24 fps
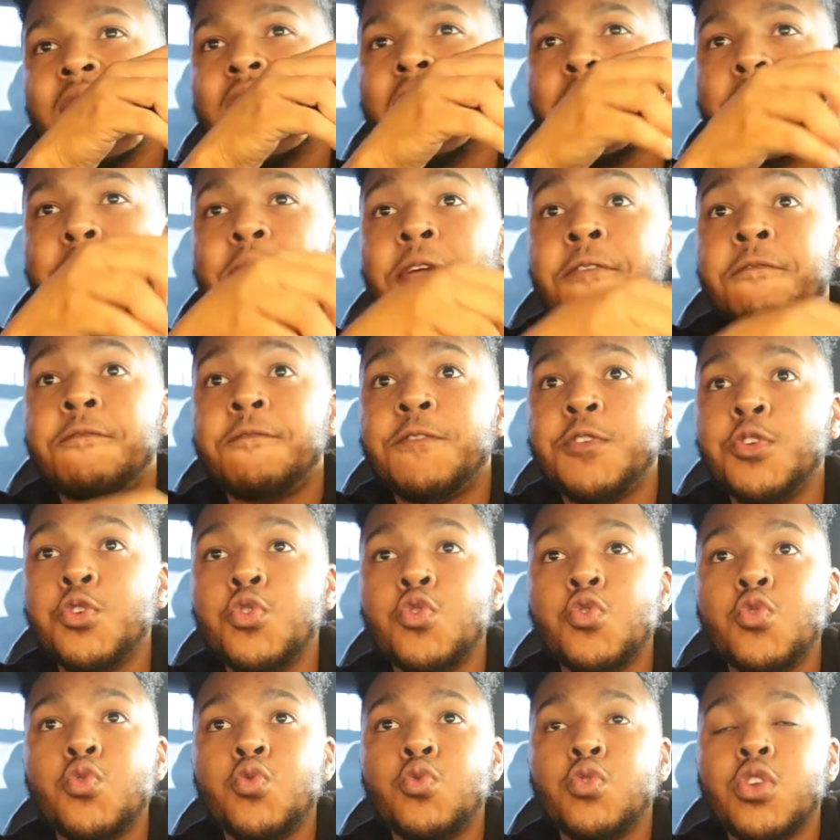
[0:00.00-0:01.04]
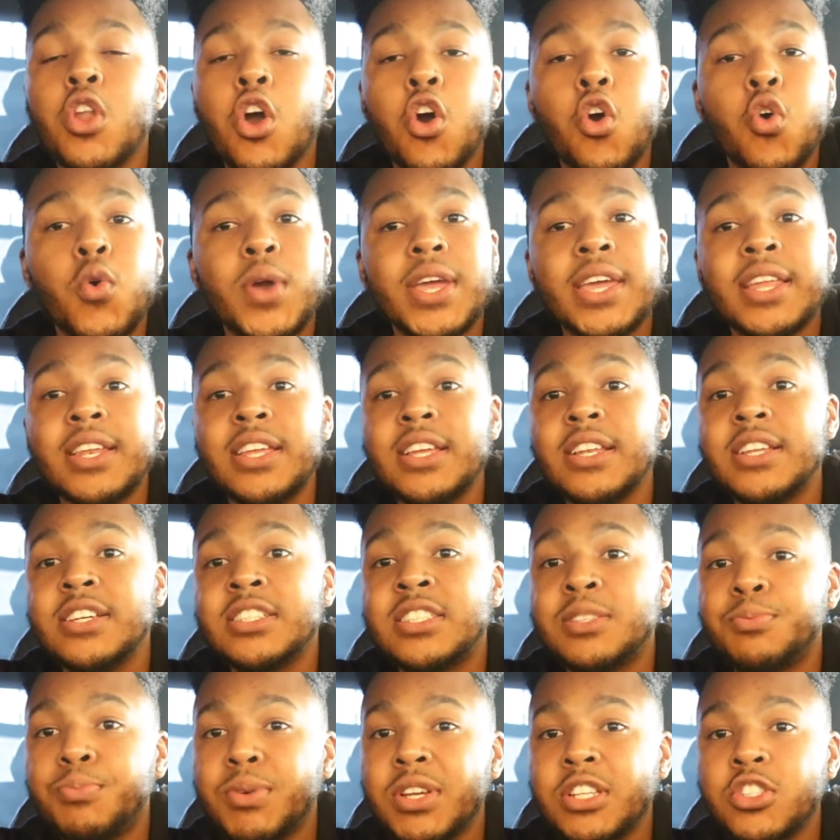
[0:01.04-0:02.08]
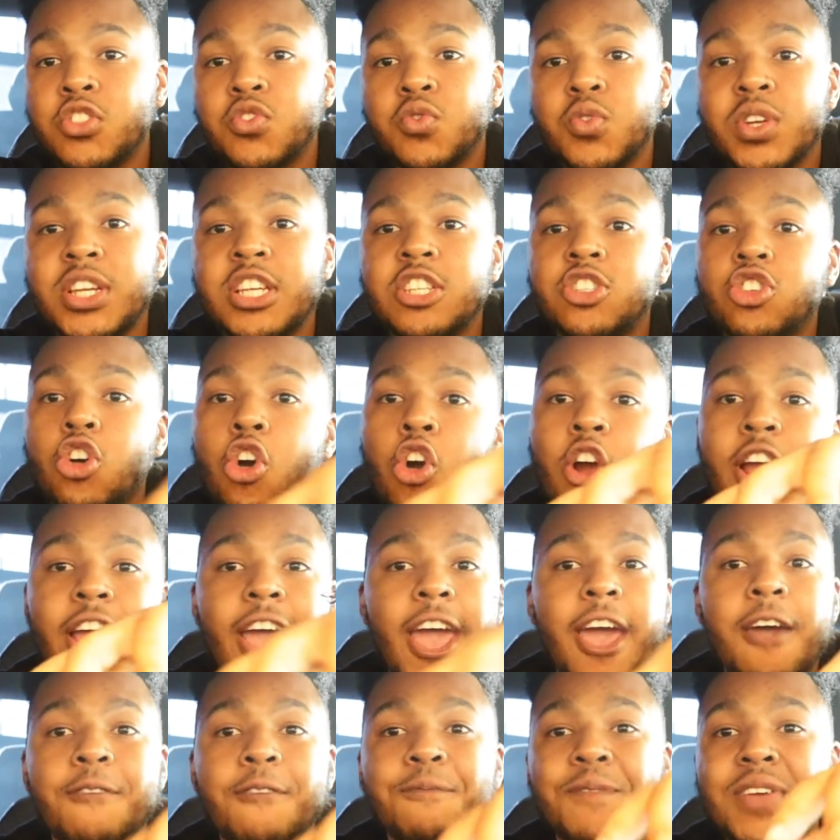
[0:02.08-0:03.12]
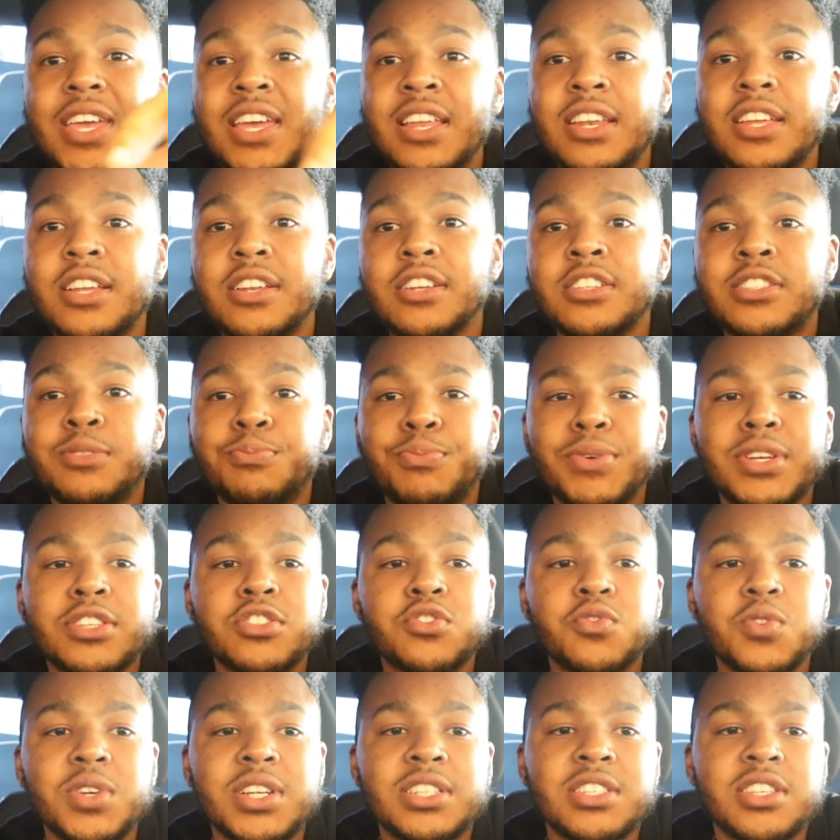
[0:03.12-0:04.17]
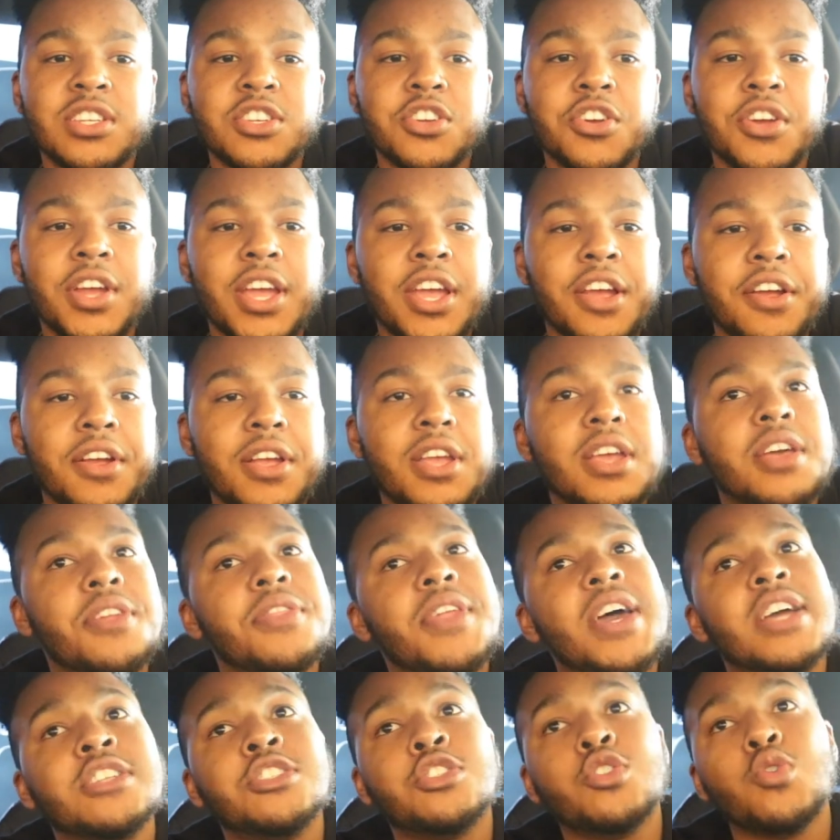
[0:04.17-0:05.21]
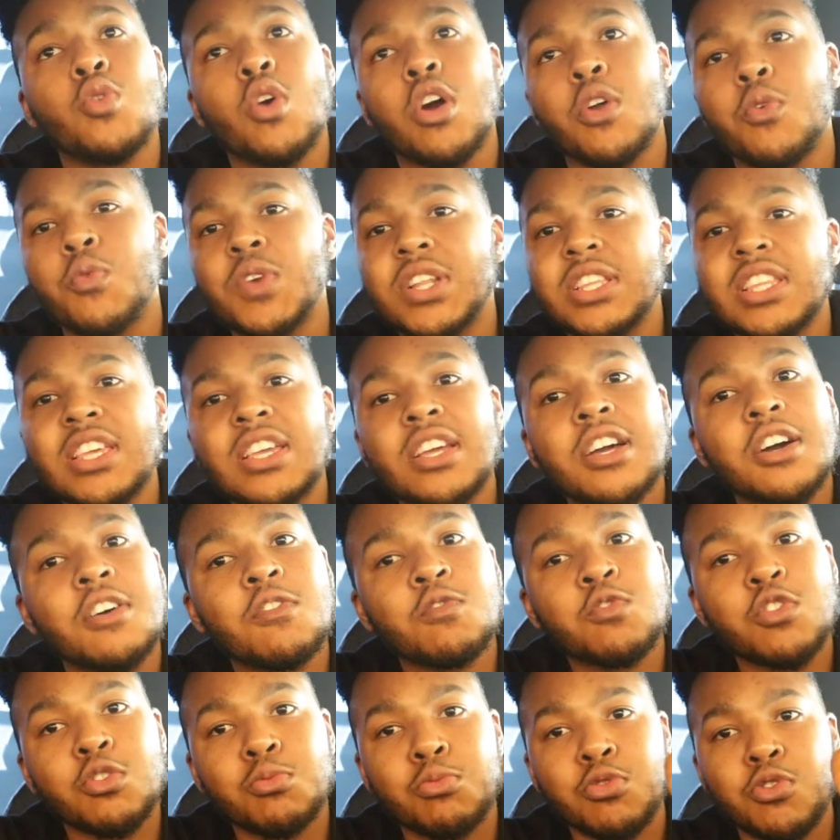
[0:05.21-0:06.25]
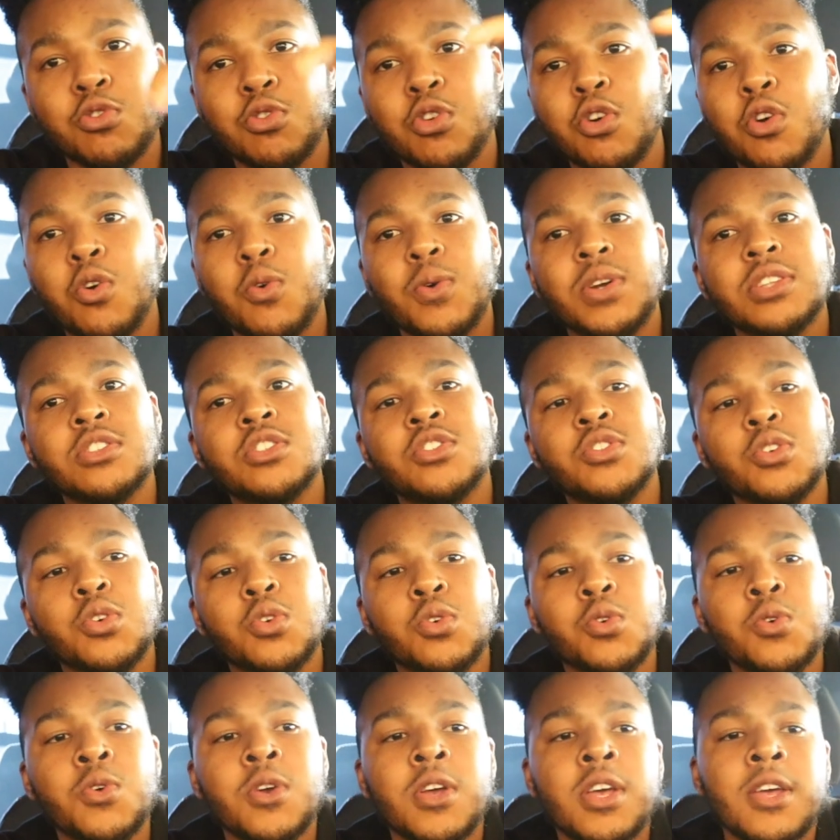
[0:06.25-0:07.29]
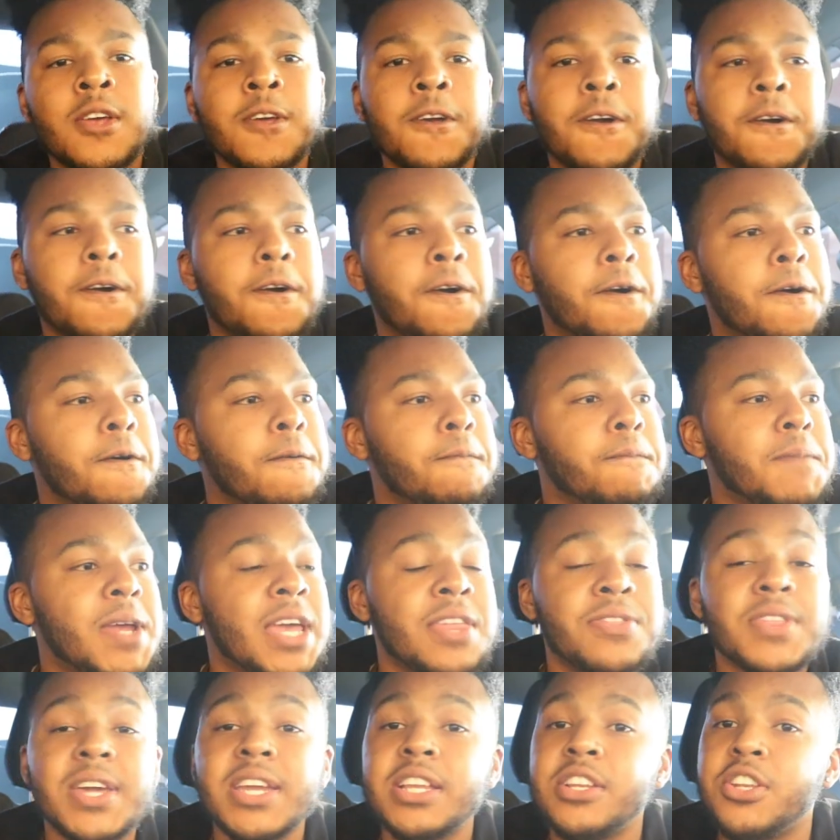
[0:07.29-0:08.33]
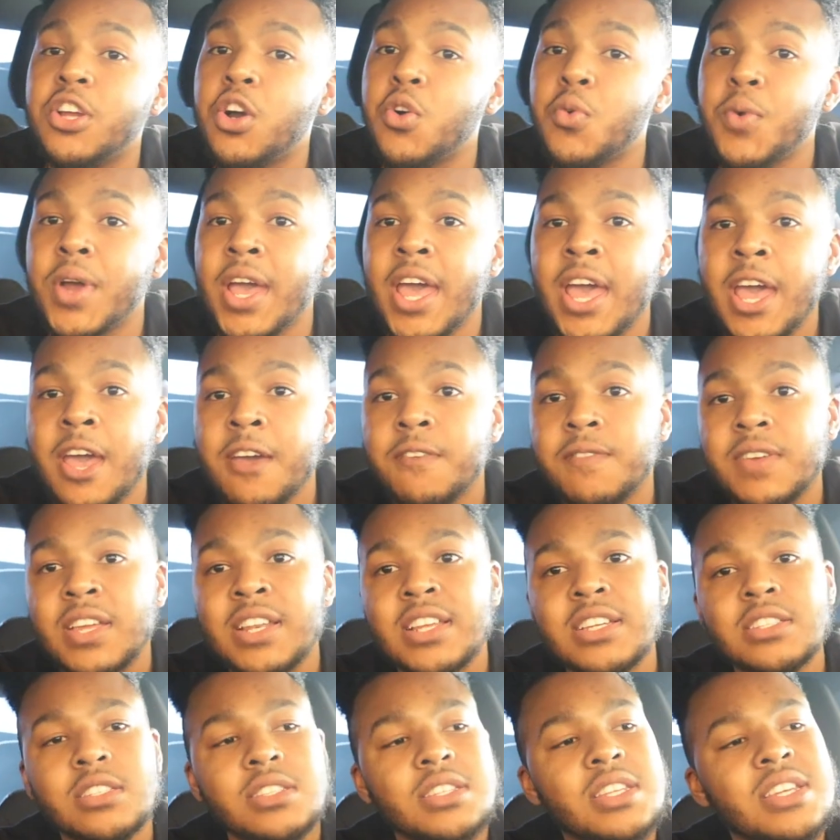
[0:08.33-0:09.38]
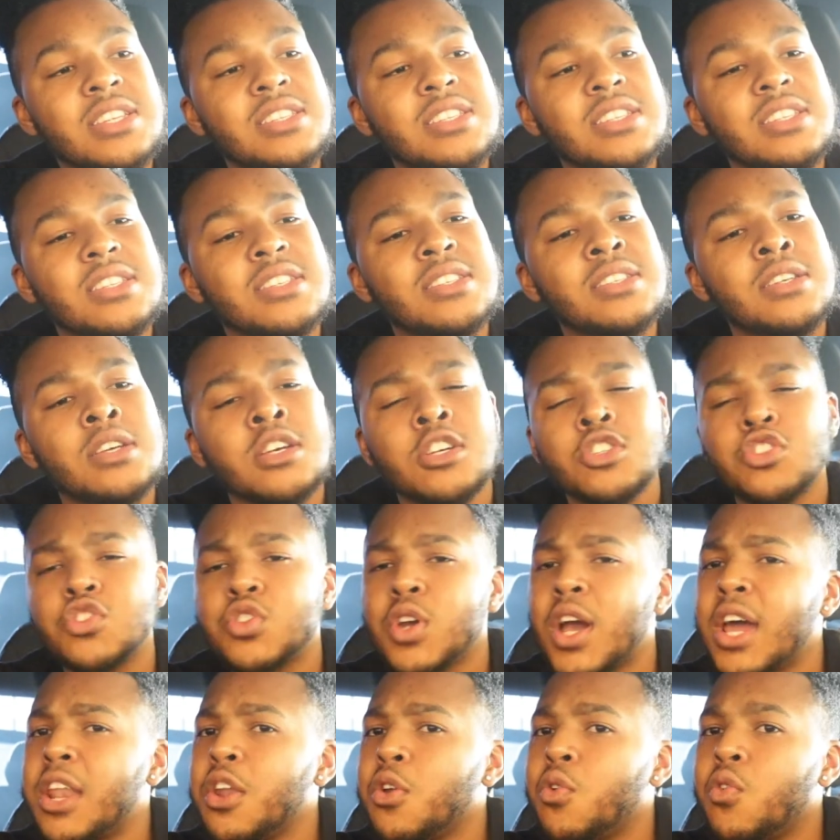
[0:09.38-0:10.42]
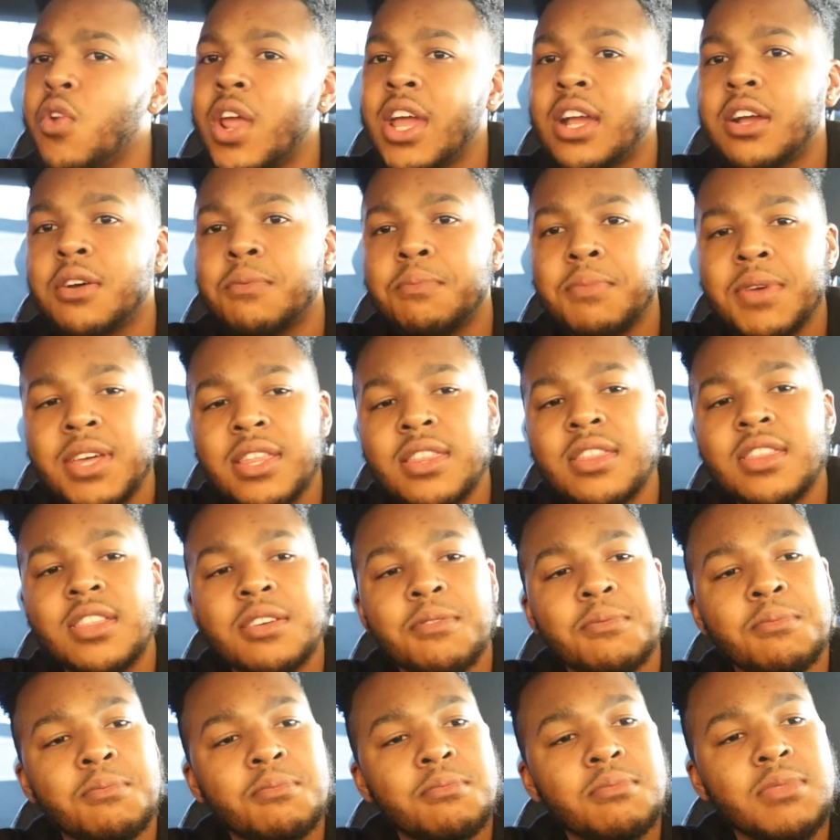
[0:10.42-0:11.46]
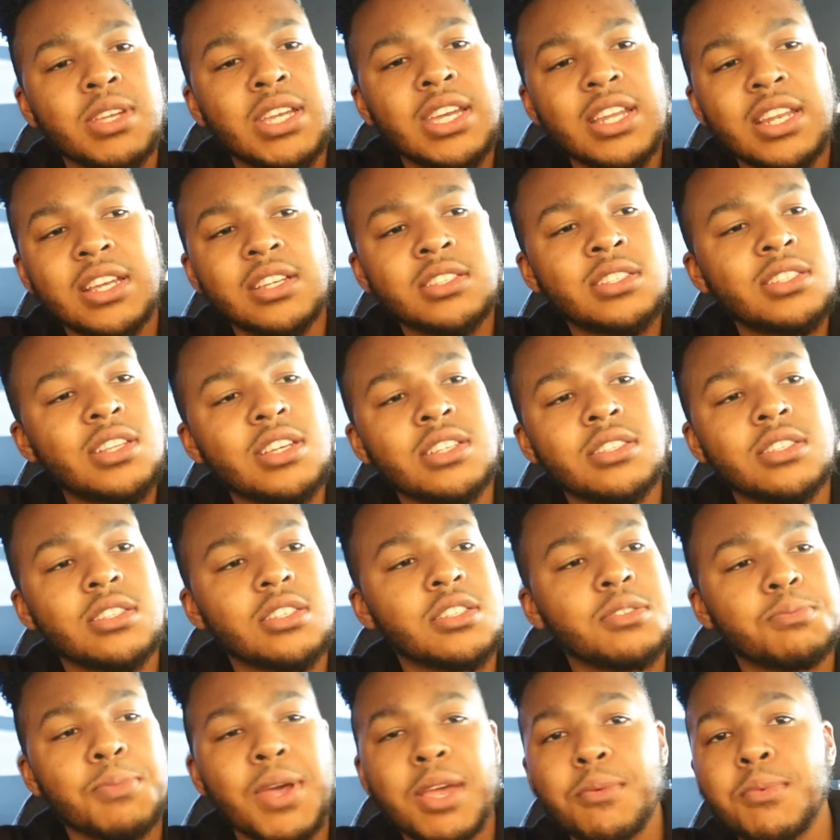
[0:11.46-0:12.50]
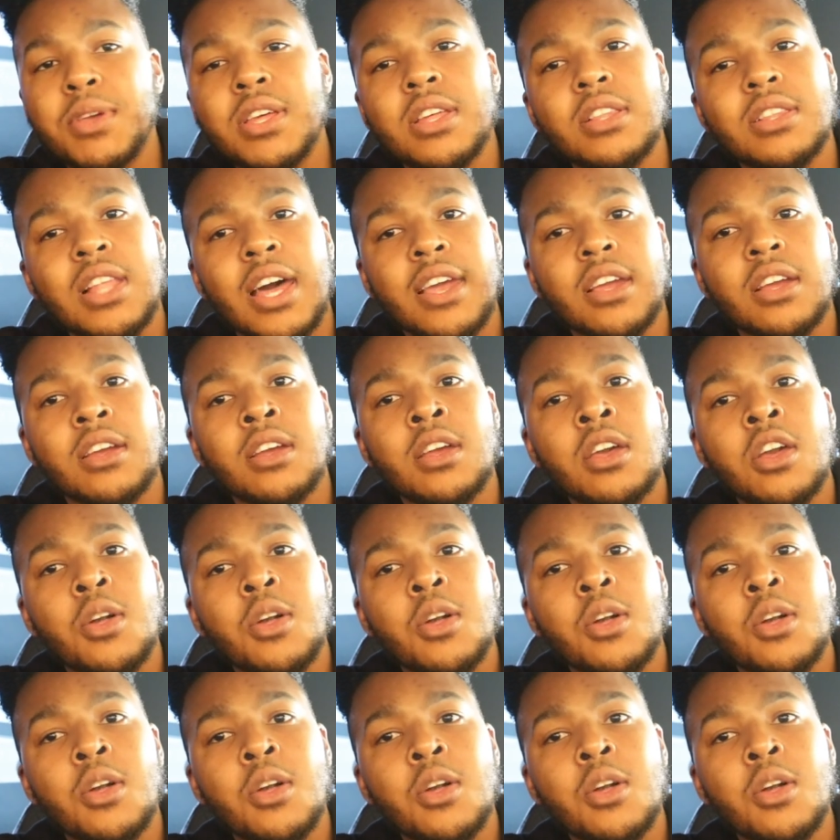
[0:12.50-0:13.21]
Um, if you know any dispensaries or have any dispensaries in your area that you are really comfortable going to, um, and they don't have any Stiiizies, try to recommend them getting Stiiizies. Maybe like,